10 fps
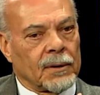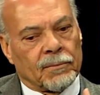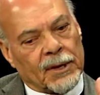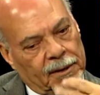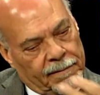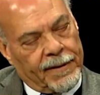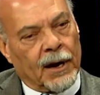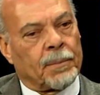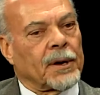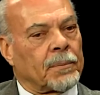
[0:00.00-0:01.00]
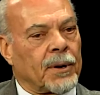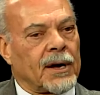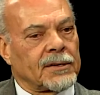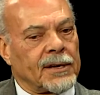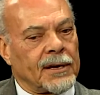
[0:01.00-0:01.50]
then developing a
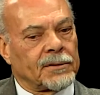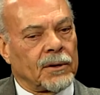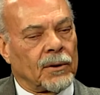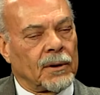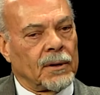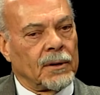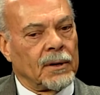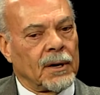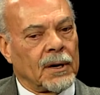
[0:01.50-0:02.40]
process on